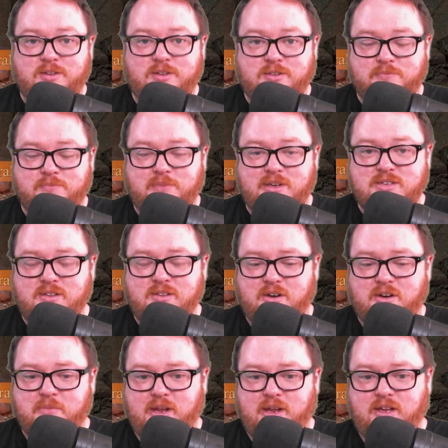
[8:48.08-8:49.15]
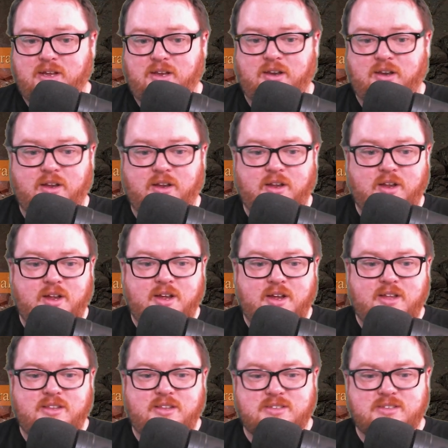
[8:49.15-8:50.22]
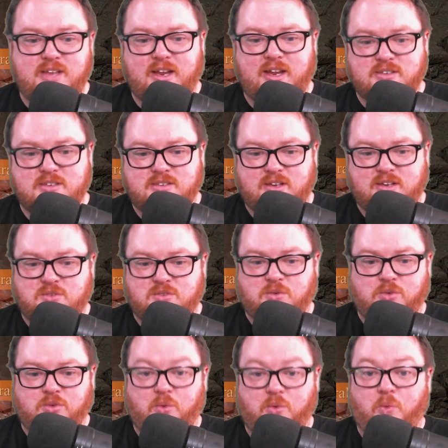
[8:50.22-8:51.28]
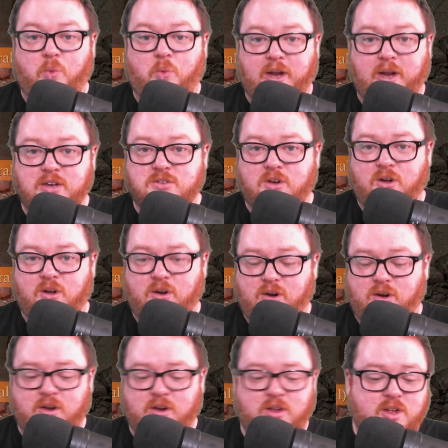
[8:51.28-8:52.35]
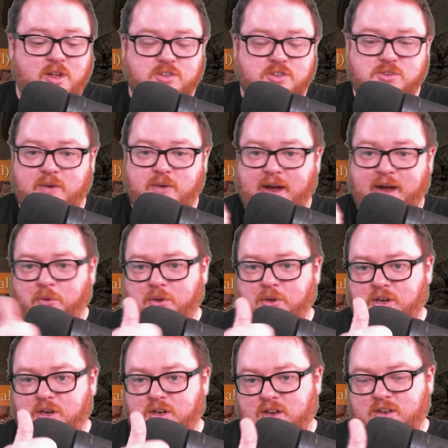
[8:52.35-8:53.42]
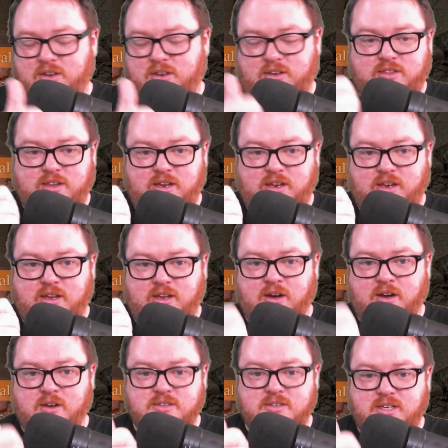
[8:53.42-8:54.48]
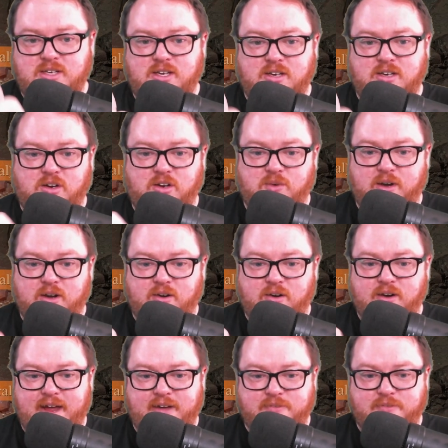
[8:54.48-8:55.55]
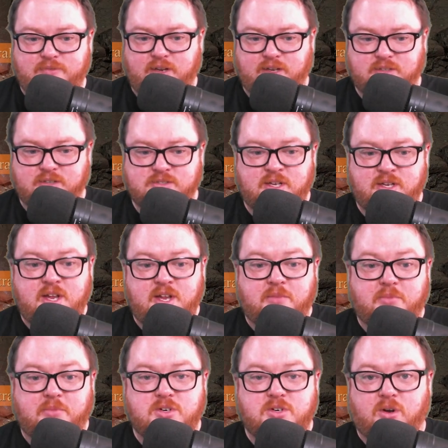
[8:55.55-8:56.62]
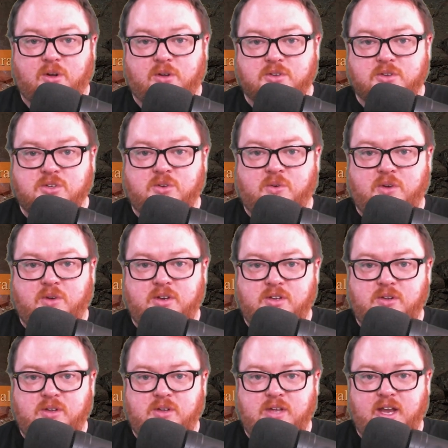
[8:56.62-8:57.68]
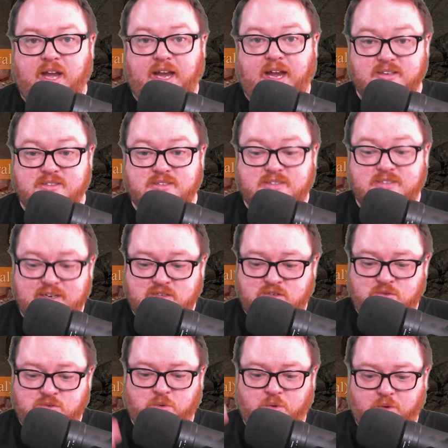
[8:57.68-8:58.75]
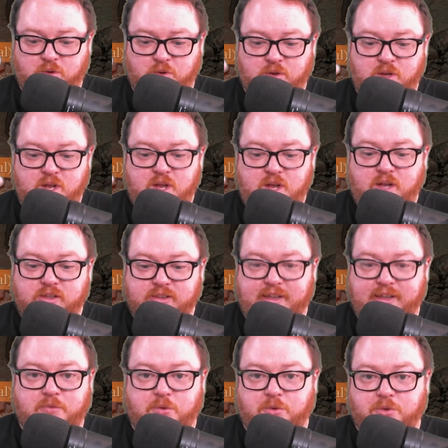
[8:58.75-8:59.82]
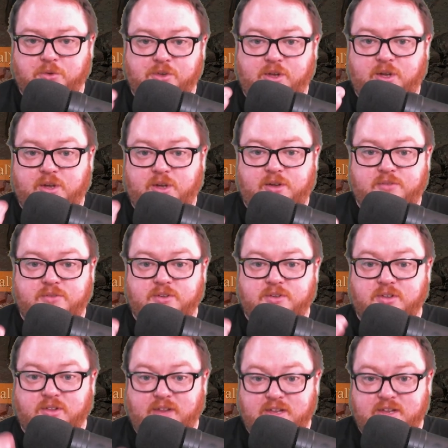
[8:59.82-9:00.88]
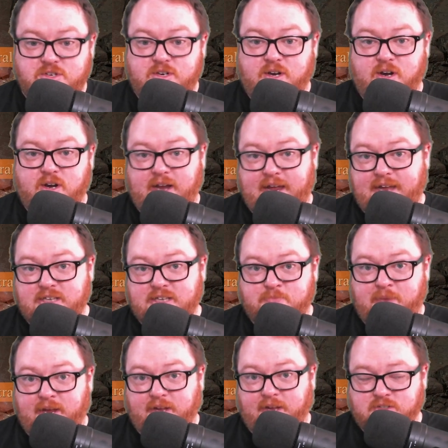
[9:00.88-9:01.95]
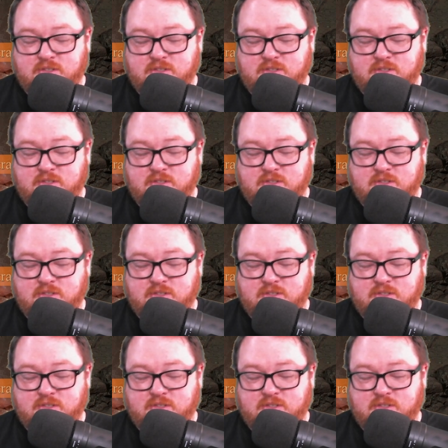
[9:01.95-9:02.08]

Basically, they're making these ancestrals way stronger. So not only did you get the guaranteed greater affix, but you're also going to get ancestral levels of legendary aspects.